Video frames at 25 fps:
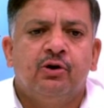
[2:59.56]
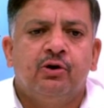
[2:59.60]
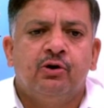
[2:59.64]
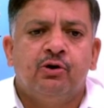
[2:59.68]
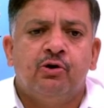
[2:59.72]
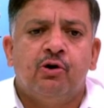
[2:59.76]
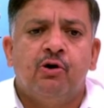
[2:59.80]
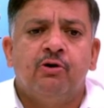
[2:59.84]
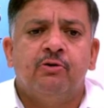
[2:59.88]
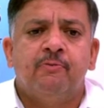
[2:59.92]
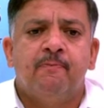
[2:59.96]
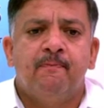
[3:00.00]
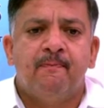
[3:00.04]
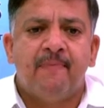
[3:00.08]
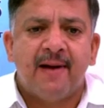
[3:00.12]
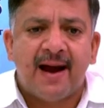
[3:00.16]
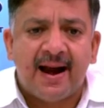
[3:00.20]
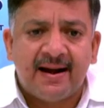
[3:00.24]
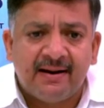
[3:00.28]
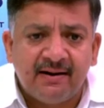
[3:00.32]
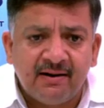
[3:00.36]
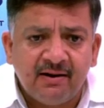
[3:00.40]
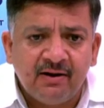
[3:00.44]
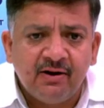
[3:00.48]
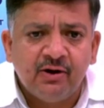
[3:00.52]
Don't
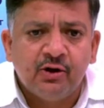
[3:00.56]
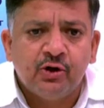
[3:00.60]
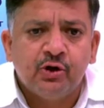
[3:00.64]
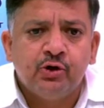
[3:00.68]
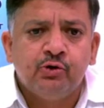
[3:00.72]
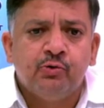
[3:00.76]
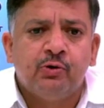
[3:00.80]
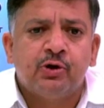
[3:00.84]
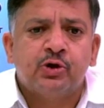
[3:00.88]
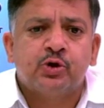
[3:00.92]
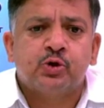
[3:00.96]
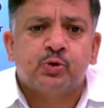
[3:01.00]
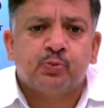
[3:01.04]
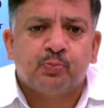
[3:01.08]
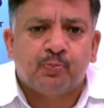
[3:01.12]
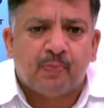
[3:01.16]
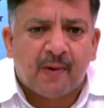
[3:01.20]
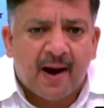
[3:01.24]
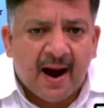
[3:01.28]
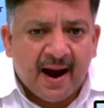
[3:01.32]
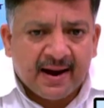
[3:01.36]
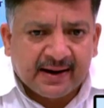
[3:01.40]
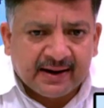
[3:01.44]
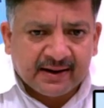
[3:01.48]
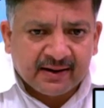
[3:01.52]
bend your
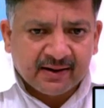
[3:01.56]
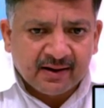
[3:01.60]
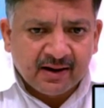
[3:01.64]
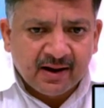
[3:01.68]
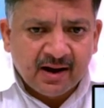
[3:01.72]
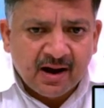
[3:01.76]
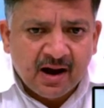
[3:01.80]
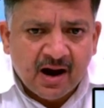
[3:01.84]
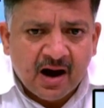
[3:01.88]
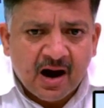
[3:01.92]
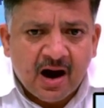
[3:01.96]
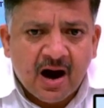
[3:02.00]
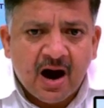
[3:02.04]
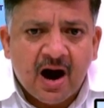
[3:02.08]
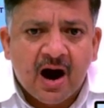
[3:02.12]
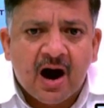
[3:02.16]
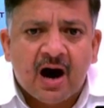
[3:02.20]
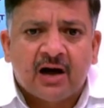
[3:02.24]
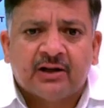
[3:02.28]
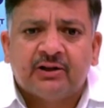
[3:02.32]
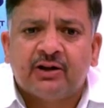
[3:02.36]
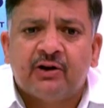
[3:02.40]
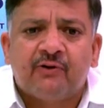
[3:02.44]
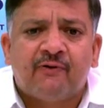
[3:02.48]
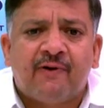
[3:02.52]
spine,
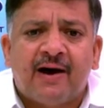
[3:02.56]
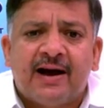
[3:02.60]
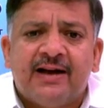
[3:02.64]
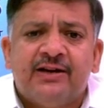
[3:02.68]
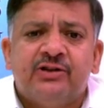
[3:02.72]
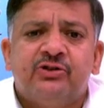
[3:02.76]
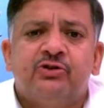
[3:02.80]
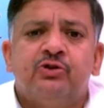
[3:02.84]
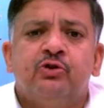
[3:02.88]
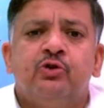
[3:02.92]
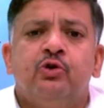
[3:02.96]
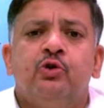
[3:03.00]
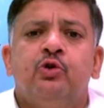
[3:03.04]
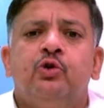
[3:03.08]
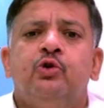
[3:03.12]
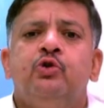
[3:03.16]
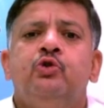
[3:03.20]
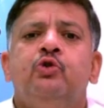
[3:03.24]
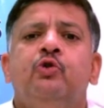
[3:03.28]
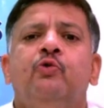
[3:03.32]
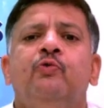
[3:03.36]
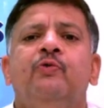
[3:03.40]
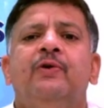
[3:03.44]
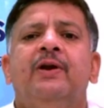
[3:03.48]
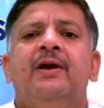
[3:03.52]
otherwise
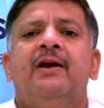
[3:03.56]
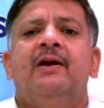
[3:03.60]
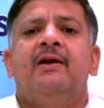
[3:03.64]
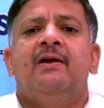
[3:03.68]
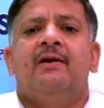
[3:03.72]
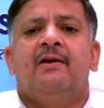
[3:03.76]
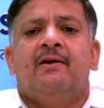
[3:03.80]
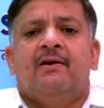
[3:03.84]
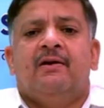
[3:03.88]
you will